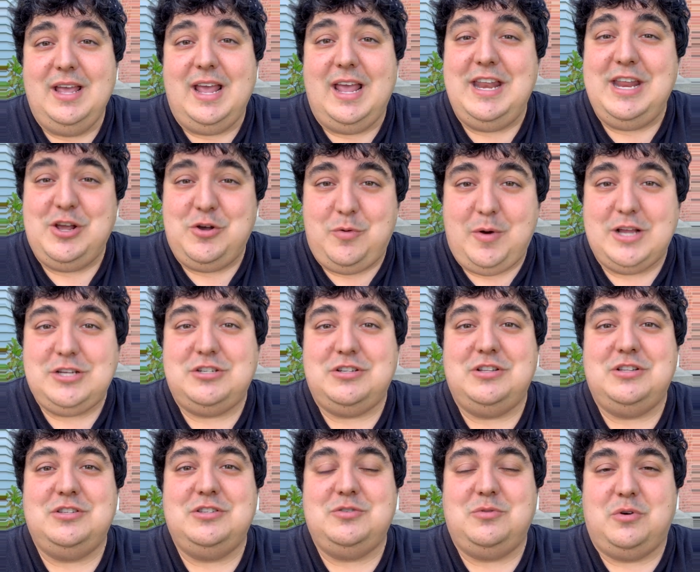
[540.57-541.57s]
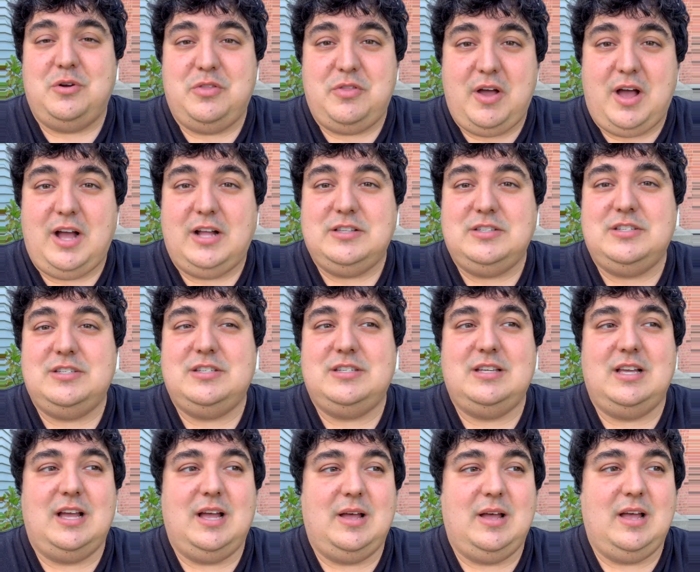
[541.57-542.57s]
any questions or thoughts
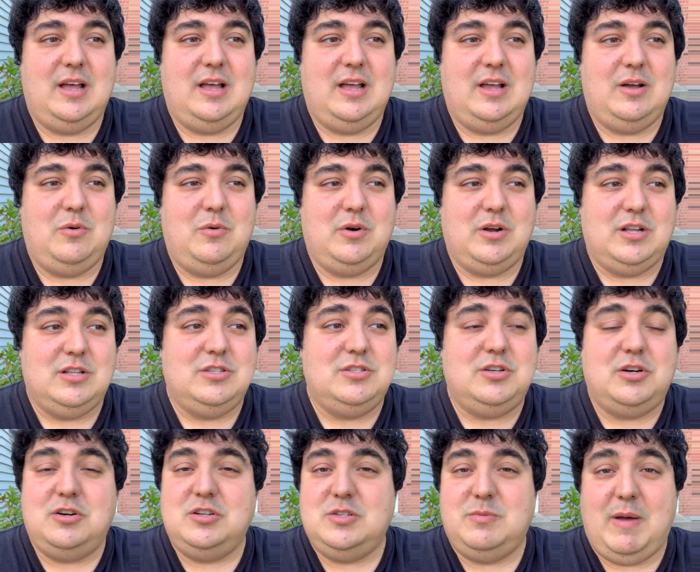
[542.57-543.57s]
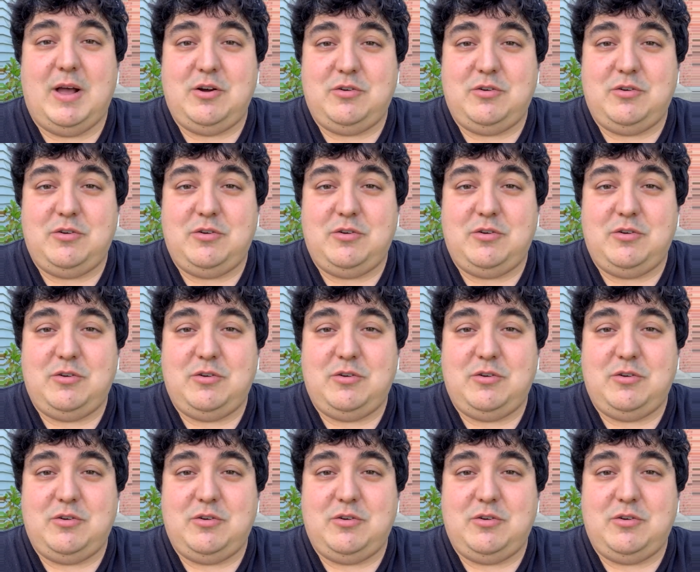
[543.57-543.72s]
or concerns about